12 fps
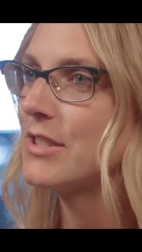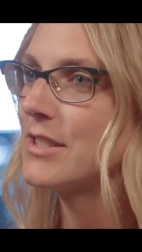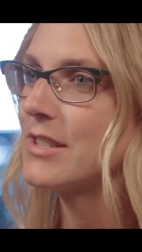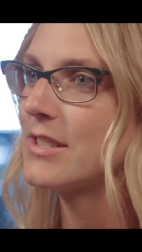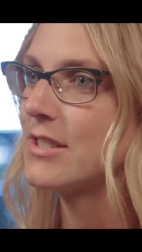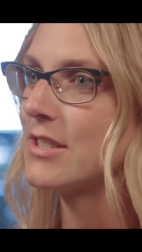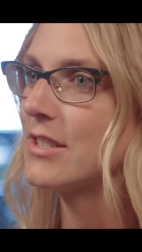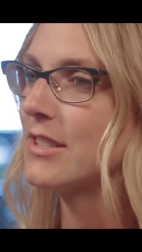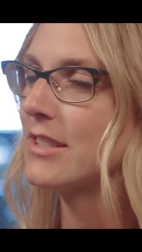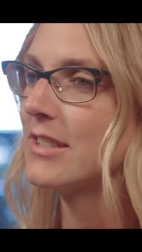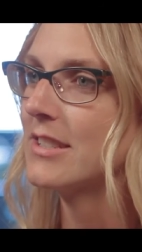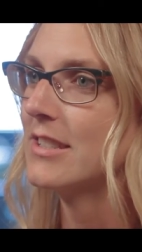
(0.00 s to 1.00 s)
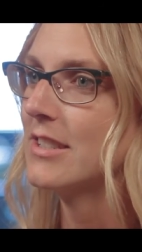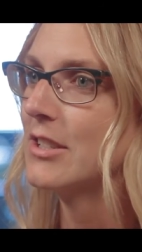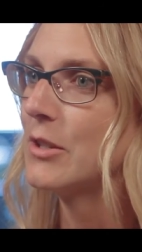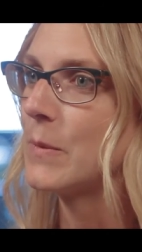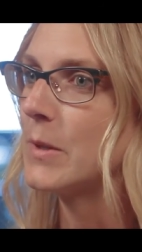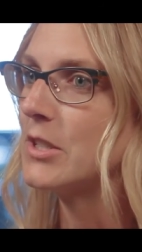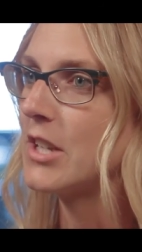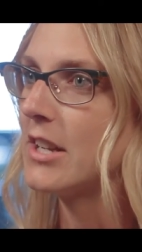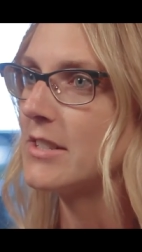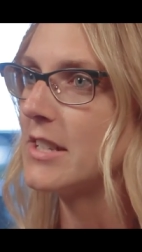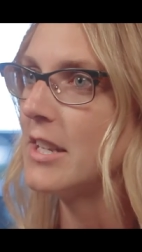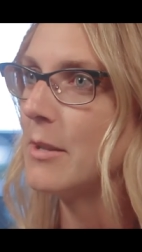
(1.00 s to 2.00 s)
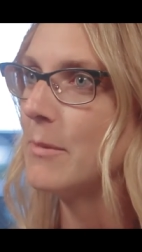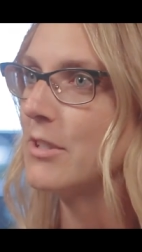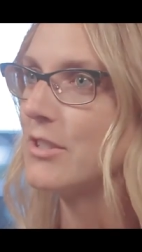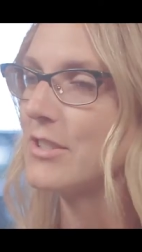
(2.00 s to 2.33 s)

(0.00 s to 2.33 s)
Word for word: just to reach out to him and